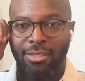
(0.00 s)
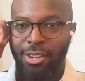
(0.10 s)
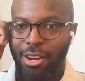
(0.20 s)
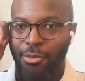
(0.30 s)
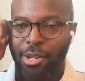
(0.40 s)

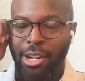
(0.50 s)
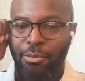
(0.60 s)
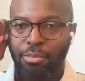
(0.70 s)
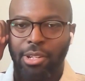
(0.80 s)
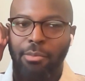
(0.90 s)
uh, when I
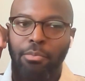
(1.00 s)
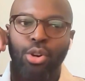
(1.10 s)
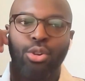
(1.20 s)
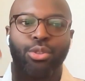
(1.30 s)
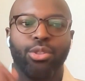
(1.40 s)
was playing
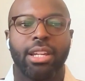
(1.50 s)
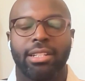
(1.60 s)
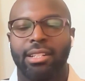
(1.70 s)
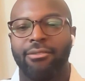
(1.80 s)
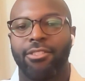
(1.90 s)
poker, you got
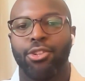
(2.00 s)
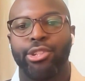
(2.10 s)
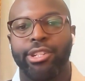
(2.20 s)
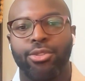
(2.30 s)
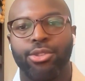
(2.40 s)
to get very
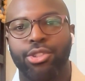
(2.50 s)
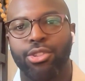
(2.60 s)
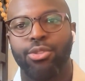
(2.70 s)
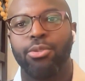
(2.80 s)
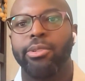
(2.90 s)
used
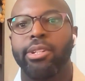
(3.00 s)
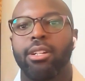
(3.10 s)
to